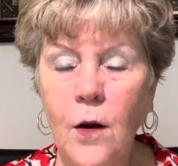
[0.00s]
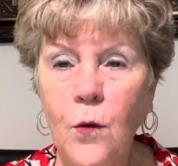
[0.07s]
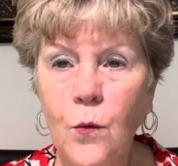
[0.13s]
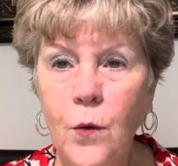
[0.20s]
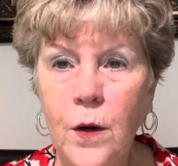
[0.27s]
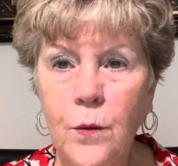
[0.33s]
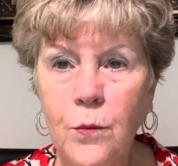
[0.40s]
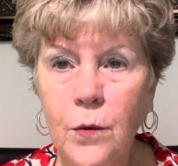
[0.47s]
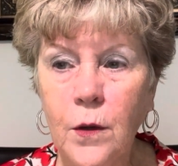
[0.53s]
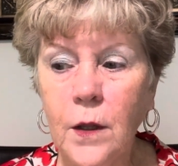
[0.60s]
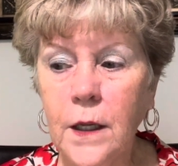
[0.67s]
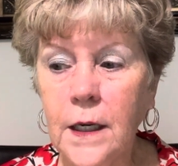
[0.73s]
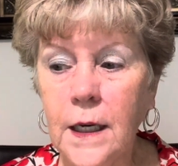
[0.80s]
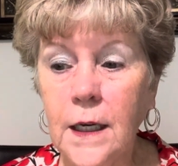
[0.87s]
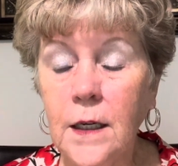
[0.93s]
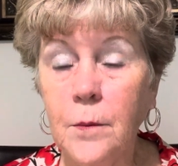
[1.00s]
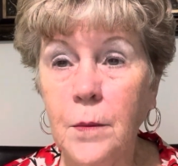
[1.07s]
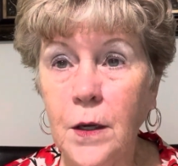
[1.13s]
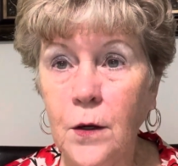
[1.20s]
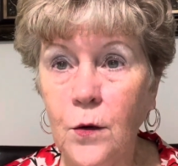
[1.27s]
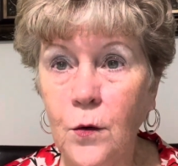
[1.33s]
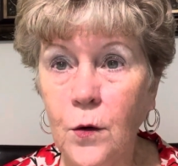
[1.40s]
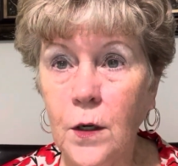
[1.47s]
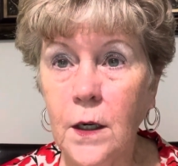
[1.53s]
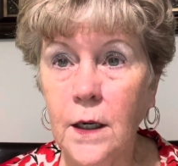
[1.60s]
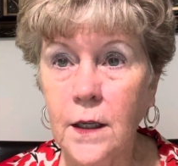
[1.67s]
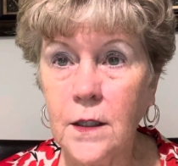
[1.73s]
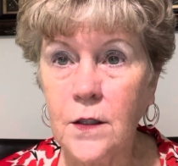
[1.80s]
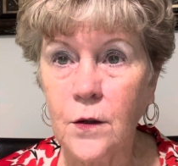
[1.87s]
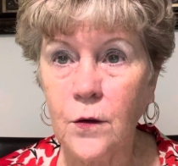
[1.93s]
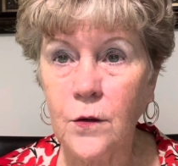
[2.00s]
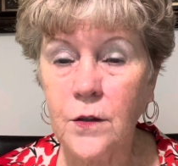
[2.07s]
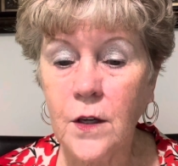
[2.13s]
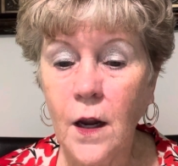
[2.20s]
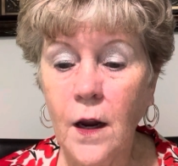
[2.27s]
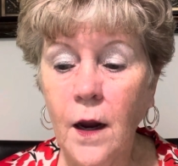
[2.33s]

We really need to be good listeners.